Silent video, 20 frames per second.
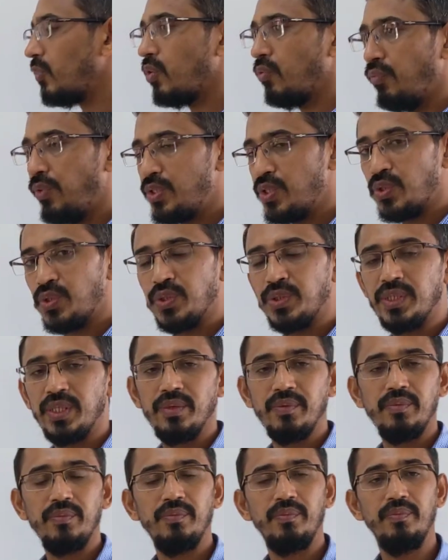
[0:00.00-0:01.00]
We choose
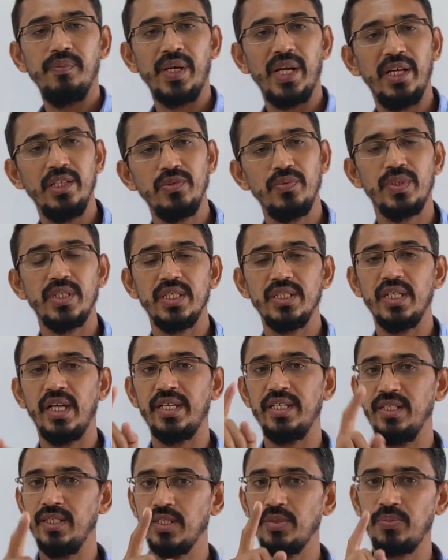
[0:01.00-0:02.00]
the branch which has
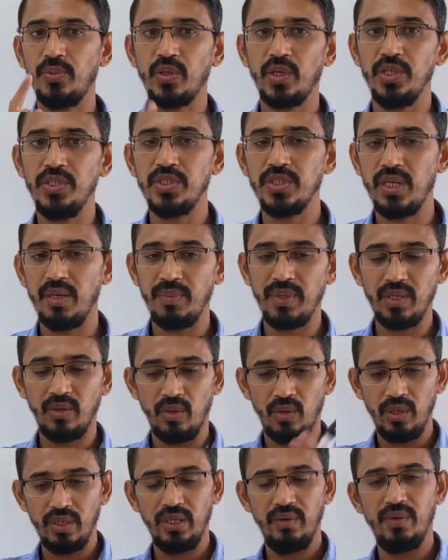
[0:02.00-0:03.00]
highest potential among
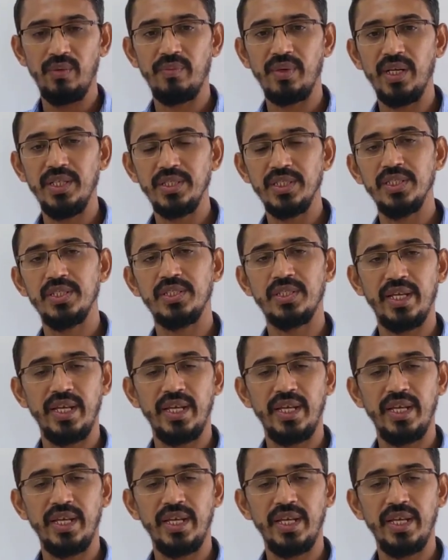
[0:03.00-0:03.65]
all given branches,